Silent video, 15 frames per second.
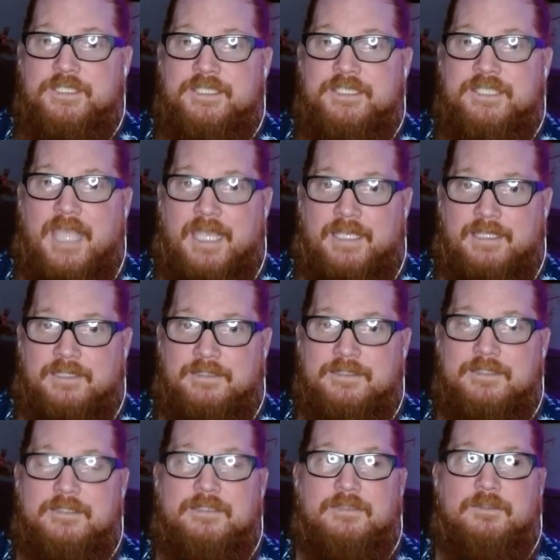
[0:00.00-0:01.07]

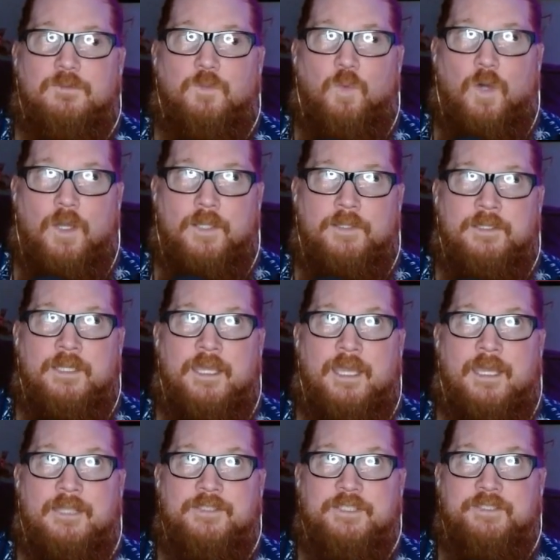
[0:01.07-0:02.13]
second one
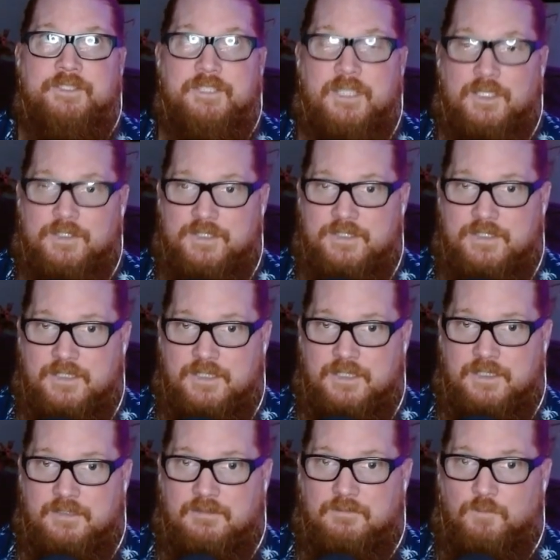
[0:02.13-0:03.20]
has a
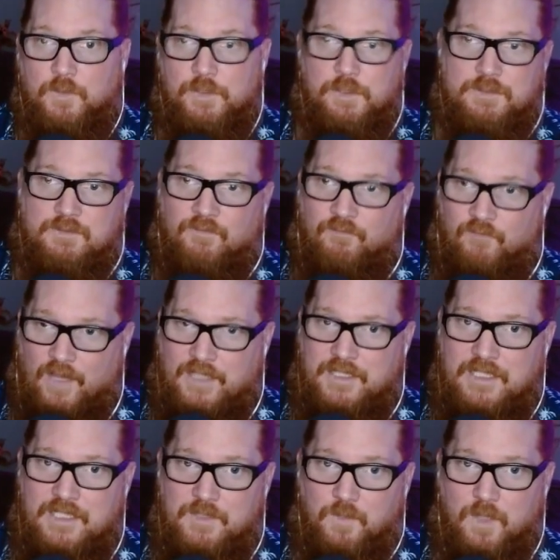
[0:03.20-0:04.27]
DLC where you get to
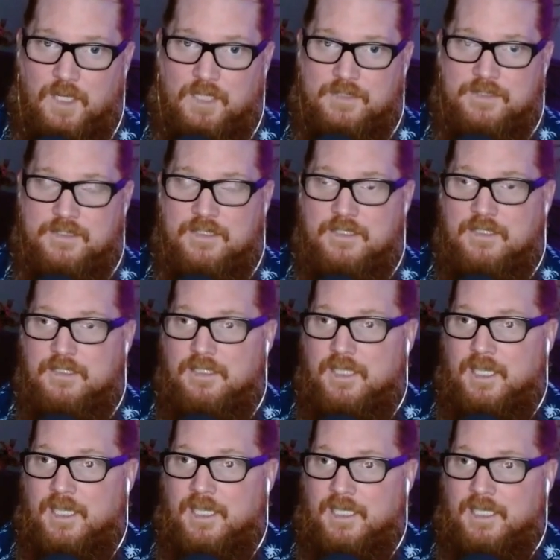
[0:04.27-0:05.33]
fight Ewoks.
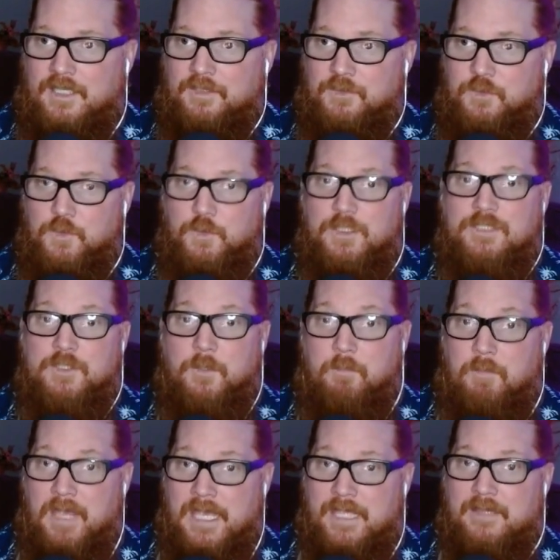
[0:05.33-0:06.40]
And you get to
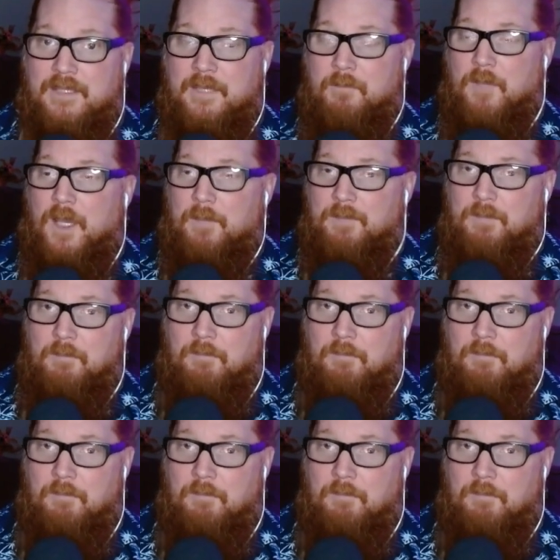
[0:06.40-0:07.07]
pick them up